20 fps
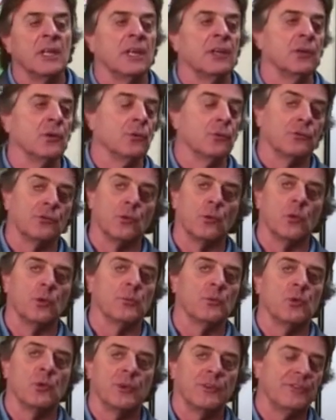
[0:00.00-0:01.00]
so
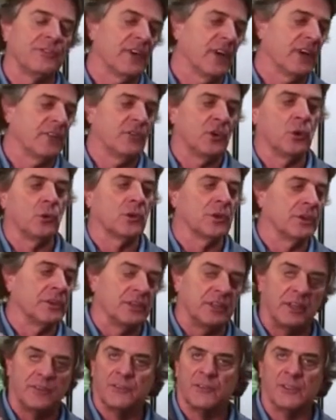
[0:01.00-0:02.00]
1.50 can
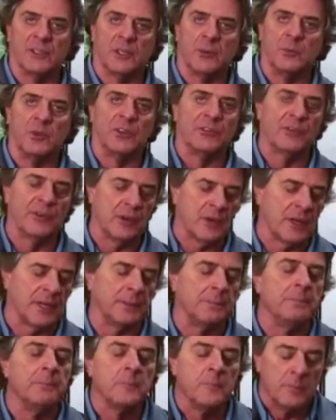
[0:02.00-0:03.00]
definitely be fine.